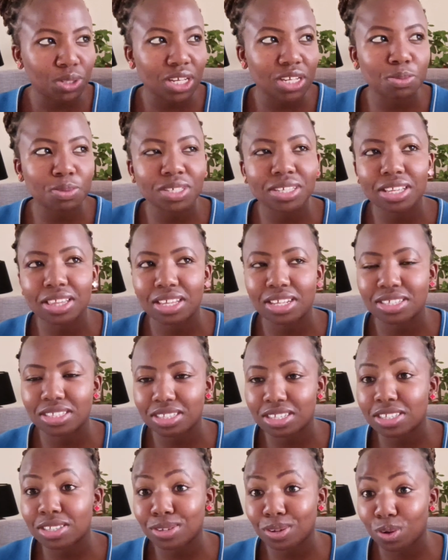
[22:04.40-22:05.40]
Especially there's
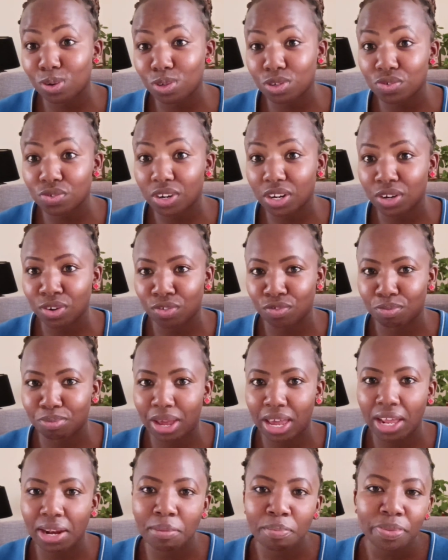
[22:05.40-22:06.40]
this close friend of
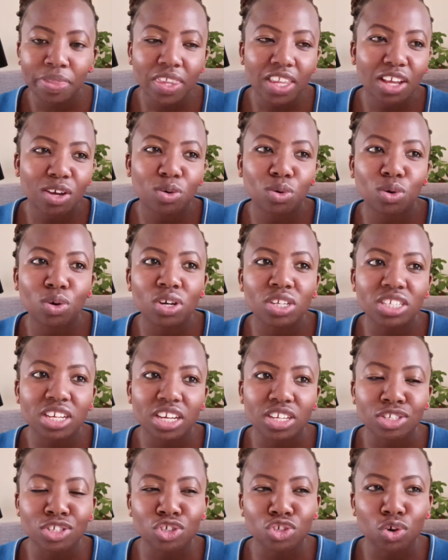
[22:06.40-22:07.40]
mine who got a
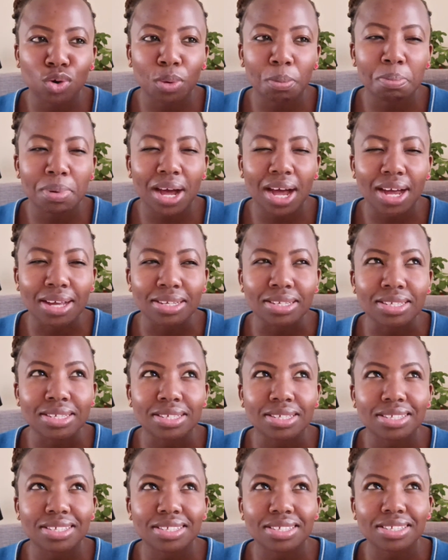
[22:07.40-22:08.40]
job at
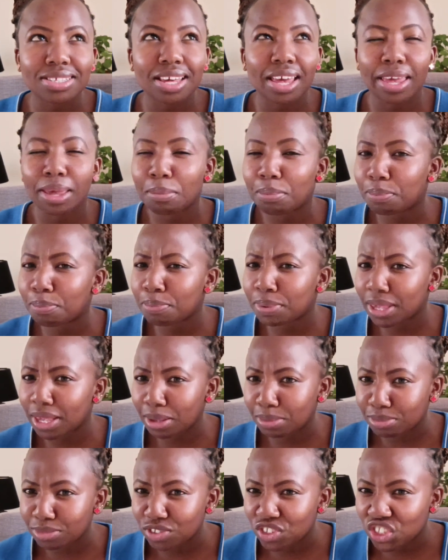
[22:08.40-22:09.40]

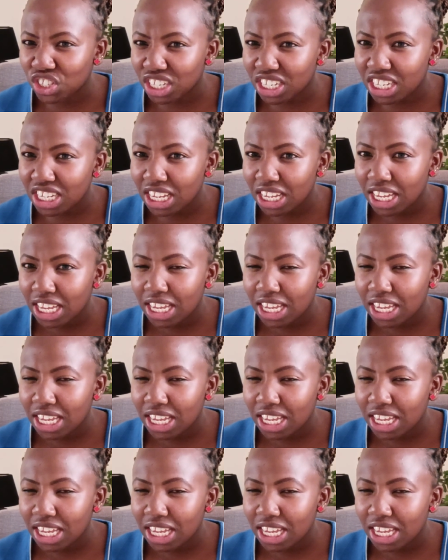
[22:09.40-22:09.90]
KMPG,